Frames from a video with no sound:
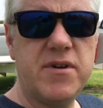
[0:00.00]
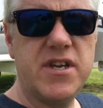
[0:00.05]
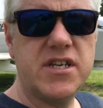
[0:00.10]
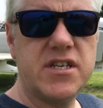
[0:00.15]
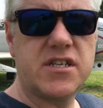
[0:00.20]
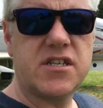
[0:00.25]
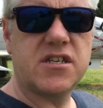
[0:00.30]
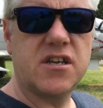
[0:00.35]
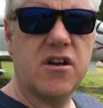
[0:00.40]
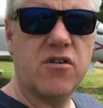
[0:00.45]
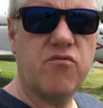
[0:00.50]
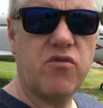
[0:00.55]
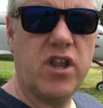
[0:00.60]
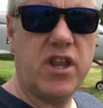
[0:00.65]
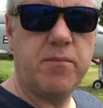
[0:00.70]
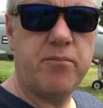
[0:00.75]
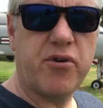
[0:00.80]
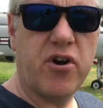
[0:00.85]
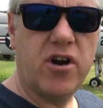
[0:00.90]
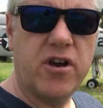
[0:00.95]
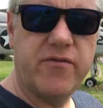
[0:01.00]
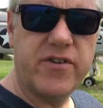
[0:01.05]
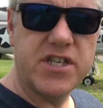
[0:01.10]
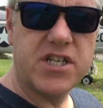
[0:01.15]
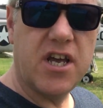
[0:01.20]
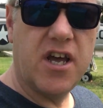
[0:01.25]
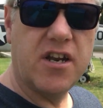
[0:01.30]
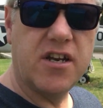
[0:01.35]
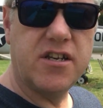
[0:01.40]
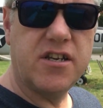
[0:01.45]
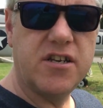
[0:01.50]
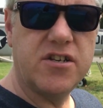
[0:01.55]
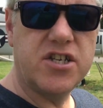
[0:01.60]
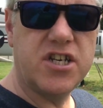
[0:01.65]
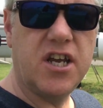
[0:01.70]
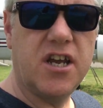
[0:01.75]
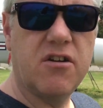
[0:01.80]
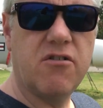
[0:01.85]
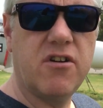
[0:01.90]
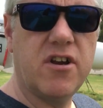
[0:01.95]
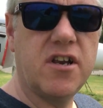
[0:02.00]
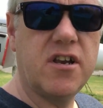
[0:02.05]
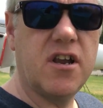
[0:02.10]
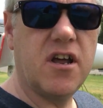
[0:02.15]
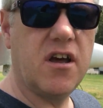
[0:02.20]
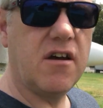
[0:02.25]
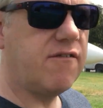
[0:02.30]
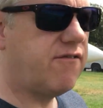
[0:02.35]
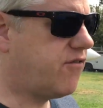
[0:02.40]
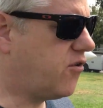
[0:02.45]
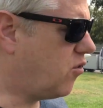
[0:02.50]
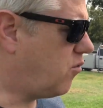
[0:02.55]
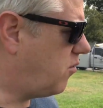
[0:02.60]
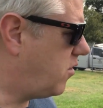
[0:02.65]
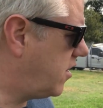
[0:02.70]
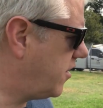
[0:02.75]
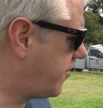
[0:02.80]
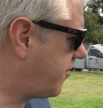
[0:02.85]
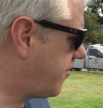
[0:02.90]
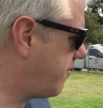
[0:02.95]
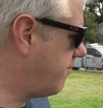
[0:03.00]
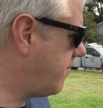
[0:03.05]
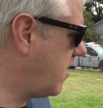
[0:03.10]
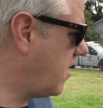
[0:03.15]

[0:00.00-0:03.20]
is really proud of its heritage here in Fort Worth.